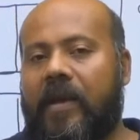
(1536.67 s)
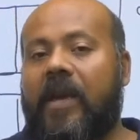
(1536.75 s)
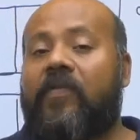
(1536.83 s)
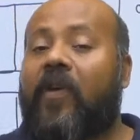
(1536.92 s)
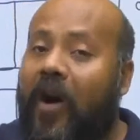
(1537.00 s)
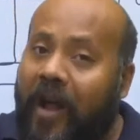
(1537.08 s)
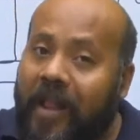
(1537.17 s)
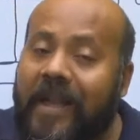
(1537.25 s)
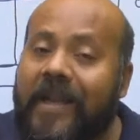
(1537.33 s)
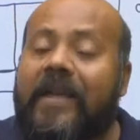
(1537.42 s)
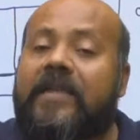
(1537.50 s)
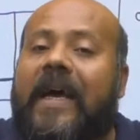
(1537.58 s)
If all
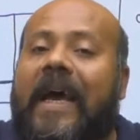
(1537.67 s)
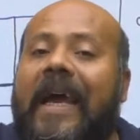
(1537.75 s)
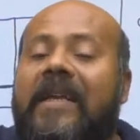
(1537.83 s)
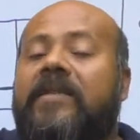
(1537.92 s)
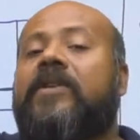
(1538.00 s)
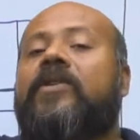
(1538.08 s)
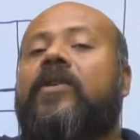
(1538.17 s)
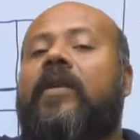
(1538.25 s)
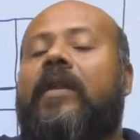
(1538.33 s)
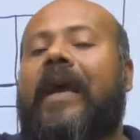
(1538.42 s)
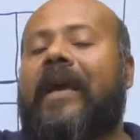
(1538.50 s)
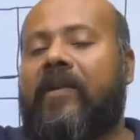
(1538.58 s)
the desires in
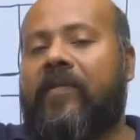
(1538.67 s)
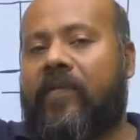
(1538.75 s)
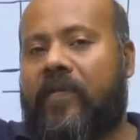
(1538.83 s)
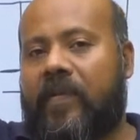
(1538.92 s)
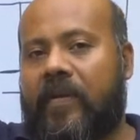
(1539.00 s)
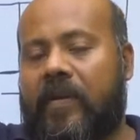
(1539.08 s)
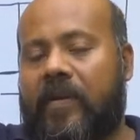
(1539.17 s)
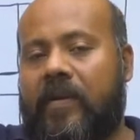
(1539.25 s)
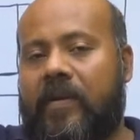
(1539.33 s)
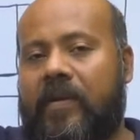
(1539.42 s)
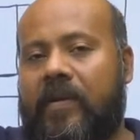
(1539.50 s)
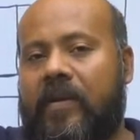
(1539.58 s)
your life
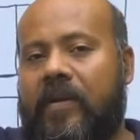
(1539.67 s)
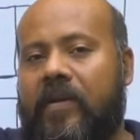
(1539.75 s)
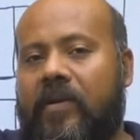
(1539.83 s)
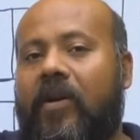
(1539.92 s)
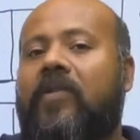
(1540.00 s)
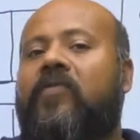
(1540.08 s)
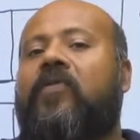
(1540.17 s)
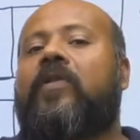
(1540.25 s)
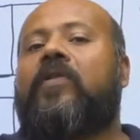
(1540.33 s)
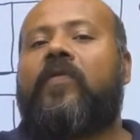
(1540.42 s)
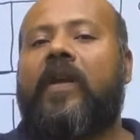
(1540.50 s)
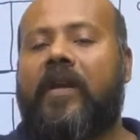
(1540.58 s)
got
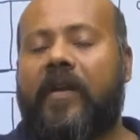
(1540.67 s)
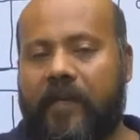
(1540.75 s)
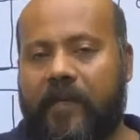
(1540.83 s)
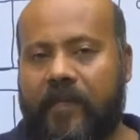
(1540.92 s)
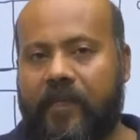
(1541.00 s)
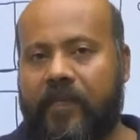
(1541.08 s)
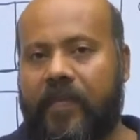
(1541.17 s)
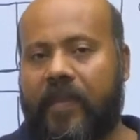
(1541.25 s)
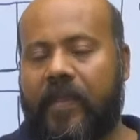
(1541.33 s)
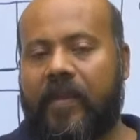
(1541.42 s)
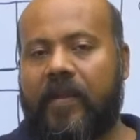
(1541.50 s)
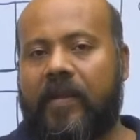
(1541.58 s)
fulfilled,
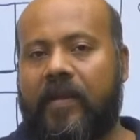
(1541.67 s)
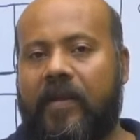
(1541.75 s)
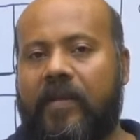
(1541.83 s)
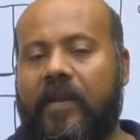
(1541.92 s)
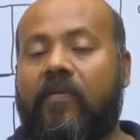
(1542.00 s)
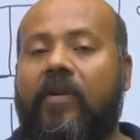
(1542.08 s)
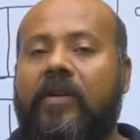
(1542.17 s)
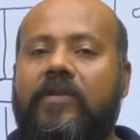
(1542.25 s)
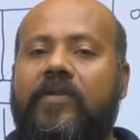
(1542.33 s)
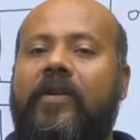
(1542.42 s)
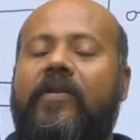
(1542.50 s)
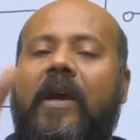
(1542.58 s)
then what
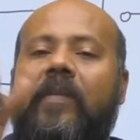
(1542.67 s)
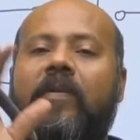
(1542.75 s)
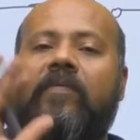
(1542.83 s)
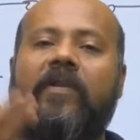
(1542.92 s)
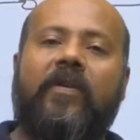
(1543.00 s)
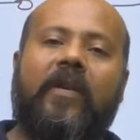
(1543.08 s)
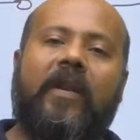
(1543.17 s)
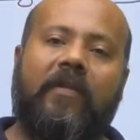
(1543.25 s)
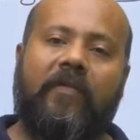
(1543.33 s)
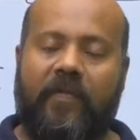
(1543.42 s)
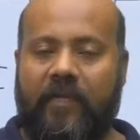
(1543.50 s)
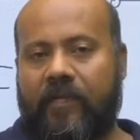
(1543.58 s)
is going to happen with your
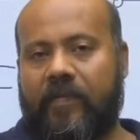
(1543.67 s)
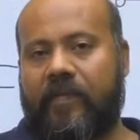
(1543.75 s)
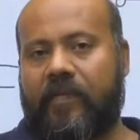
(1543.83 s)
life?